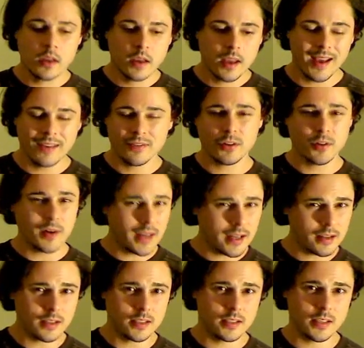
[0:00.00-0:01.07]
have created
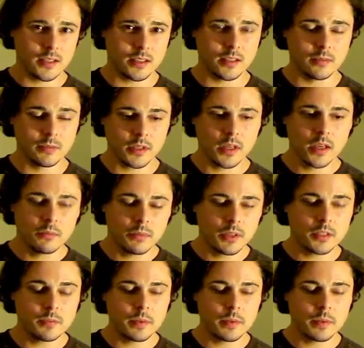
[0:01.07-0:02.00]
these systems, but it's